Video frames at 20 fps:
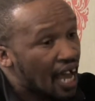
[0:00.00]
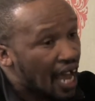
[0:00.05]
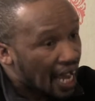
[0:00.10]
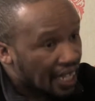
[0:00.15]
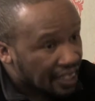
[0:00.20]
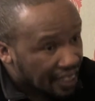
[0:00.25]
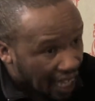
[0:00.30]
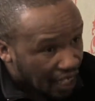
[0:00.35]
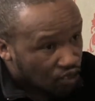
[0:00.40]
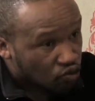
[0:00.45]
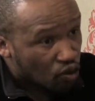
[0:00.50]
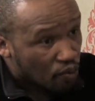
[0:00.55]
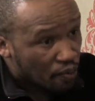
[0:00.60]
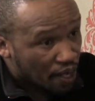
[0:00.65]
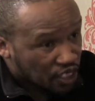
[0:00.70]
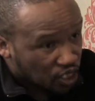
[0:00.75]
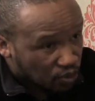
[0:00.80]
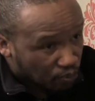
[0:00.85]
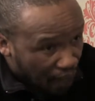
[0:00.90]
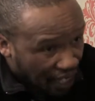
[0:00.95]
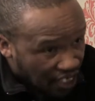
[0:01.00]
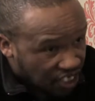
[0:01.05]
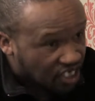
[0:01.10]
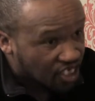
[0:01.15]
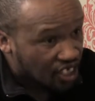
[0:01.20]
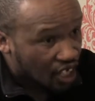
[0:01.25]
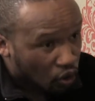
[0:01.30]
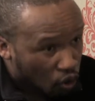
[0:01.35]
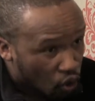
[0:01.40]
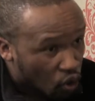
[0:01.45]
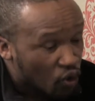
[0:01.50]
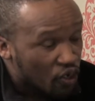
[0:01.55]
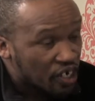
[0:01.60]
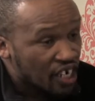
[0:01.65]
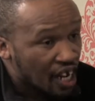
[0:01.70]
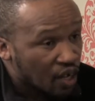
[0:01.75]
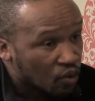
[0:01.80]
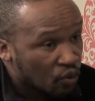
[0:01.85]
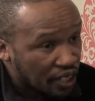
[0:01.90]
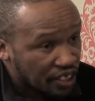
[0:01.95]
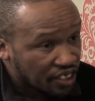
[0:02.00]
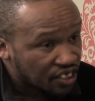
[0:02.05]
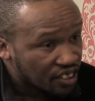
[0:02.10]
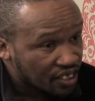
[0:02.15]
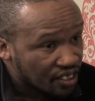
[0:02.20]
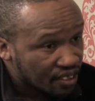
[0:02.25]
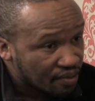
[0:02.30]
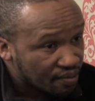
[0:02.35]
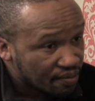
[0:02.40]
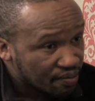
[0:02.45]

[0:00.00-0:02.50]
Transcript: and that we must smash the colonial wage.